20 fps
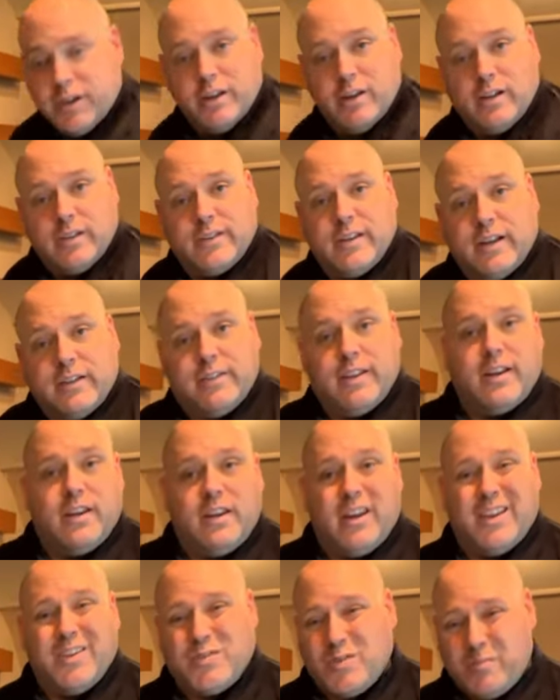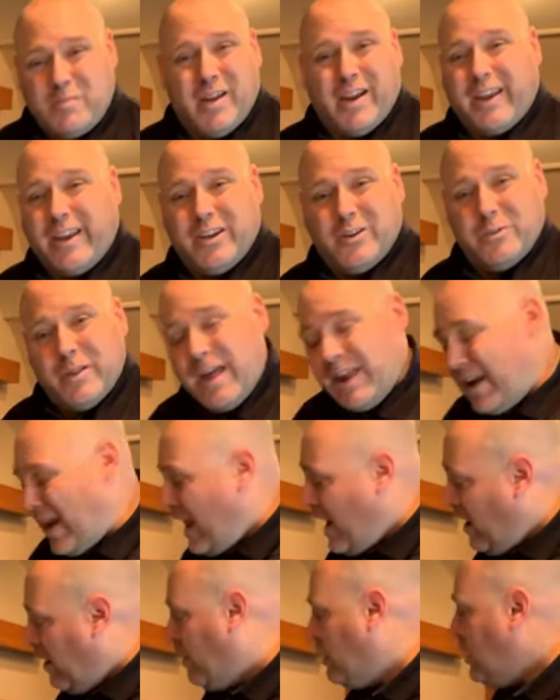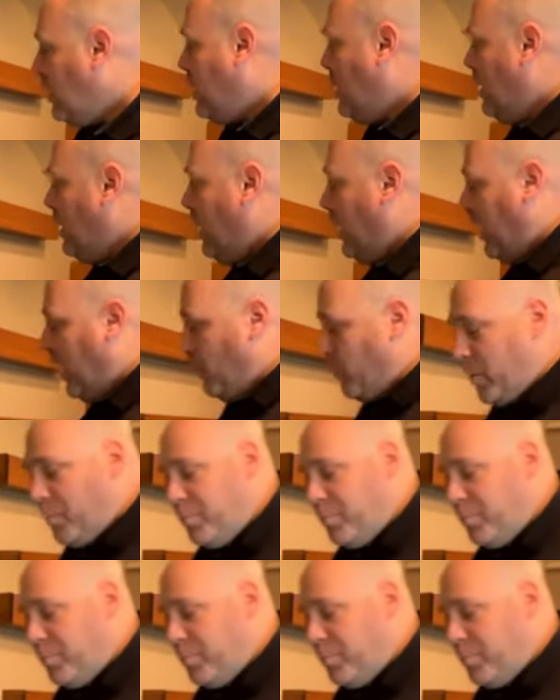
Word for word: all tucked in and nice, so I'm not gonna do that now. Uh, we